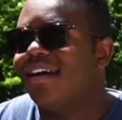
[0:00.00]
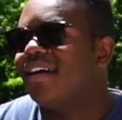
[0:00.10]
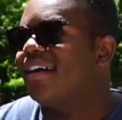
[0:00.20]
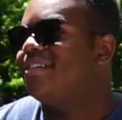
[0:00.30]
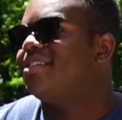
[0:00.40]

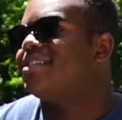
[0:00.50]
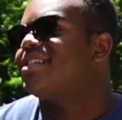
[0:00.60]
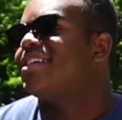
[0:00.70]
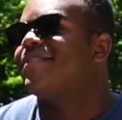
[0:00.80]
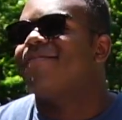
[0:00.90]
I just
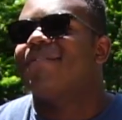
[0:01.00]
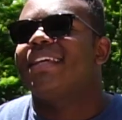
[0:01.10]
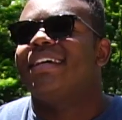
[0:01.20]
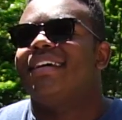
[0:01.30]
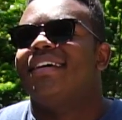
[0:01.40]
I
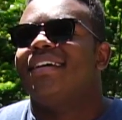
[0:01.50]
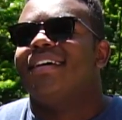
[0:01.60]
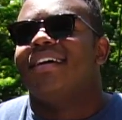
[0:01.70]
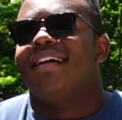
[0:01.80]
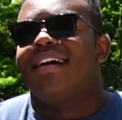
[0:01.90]

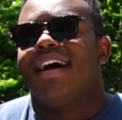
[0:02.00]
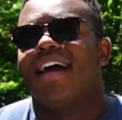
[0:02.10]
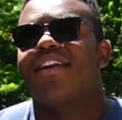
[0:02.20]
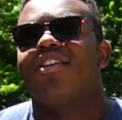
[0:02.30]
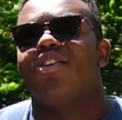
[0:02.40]

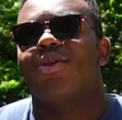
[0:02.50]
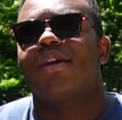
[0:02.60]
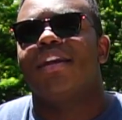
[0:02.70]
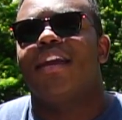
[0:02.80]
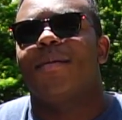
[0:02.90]
don't know,
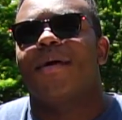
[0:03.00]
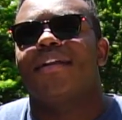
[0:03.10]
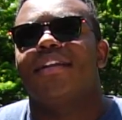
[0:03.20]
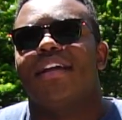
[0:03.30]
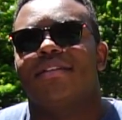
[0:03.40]
thinking about
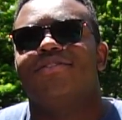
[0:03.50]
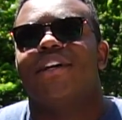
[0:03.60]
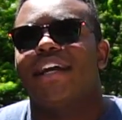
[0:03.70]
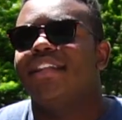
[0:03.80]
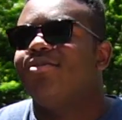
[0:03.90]
it and
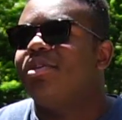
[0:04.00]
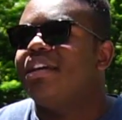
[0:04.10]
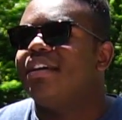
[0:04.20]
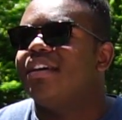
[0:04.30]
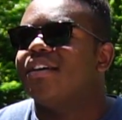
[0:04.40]
finally
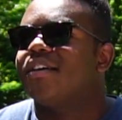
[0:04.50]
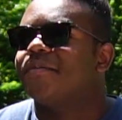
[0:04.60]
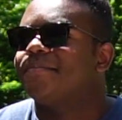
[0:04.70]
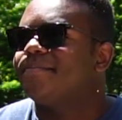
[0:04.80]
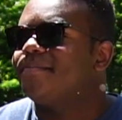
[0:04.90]
being here,
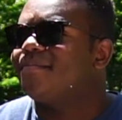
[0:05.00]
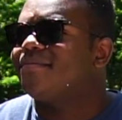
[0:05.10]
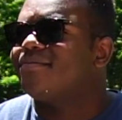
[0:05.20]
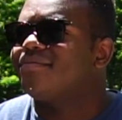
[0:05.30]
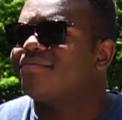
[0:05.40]

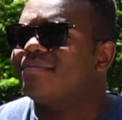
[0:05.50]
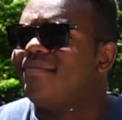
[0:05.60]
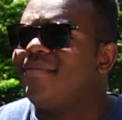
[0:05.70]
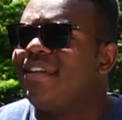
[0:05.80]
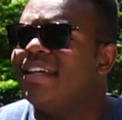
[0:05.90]

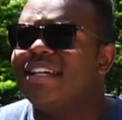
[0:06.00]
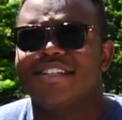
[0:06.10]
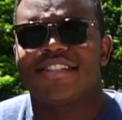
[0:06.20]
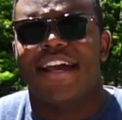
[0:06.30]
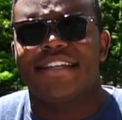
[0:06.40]

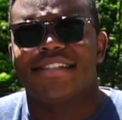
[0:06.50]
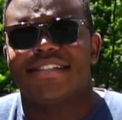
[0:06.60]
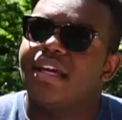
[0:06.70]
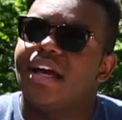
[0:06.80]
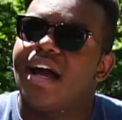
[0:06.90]
it's
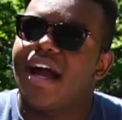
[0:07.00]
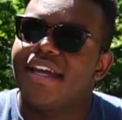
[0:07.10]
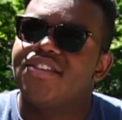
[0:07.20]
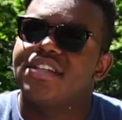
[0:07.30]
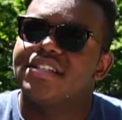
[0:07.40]
nice.
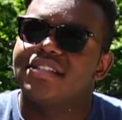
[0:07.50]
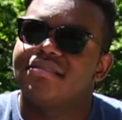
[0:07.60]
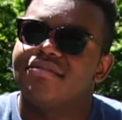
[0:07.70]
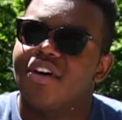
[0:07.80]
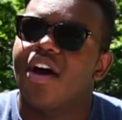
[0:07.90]
I just
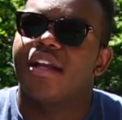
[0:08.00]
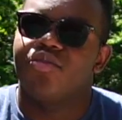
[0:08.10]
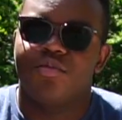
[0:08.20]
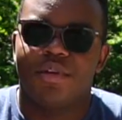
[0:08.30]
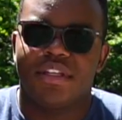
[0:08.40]
thought it
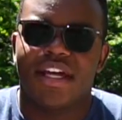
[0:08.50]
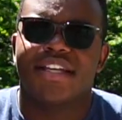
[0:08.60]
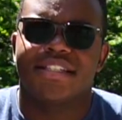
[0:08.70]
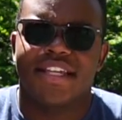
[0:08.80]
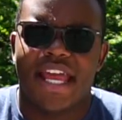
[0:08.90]
would be
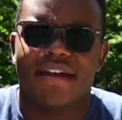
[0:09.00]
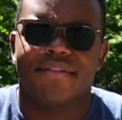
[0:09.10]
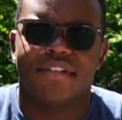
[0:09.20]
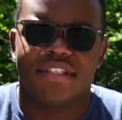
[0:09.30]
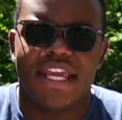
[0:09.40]
nice to
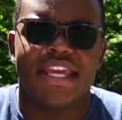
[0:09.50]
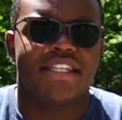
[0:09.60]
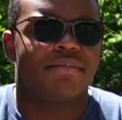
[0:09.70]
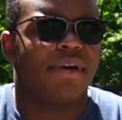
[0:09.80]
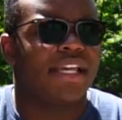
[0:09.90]
have a day
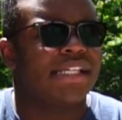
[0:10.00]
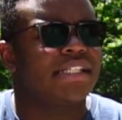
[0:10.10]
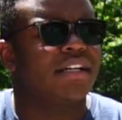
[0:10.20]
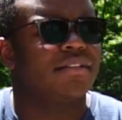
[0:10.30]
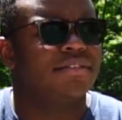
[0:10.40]
to
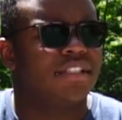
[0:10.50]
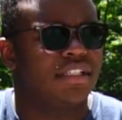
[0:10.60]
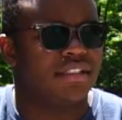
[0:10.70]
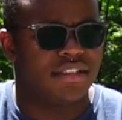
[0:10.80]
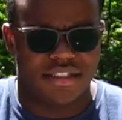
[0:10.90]
myself
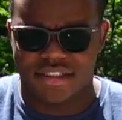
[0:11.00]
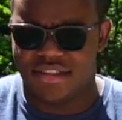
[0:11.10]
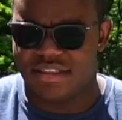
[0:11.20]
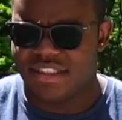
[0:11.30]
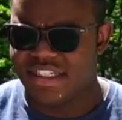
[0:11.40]
to just
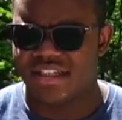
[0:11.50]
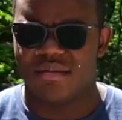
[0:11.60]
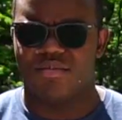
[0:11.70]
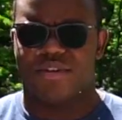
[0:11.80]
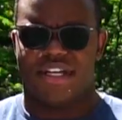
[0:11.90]

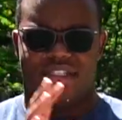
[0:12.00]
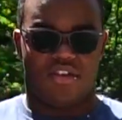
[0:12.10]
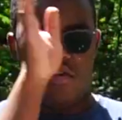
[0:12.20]
decompress.